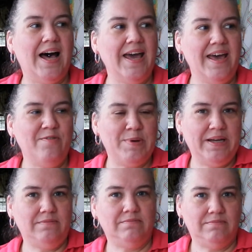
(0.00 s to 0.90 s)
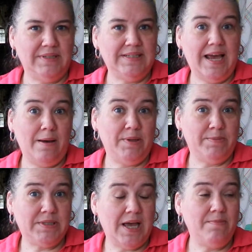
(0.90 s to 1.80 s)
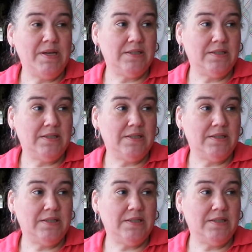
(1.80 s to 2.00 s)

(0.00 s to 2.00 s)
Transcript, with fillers: I have my, my tablet beside me.